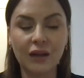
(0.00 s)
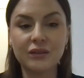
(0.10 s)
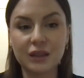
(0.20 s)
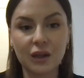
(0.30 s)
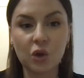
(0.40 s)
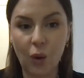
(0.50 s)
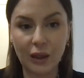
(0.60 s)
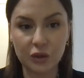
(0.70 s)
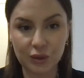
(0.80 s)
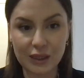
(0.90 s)
until
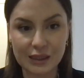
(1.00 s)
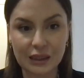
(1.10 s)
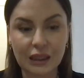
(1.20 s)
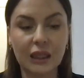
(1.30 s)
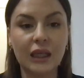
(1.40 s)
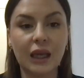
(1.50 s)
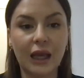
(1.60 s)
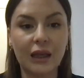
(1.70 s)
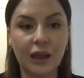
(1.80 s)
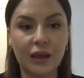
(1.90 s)
quite
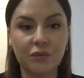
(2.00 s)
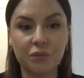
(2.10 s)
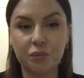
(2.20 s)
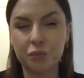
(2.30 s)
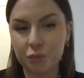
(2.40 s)
recently and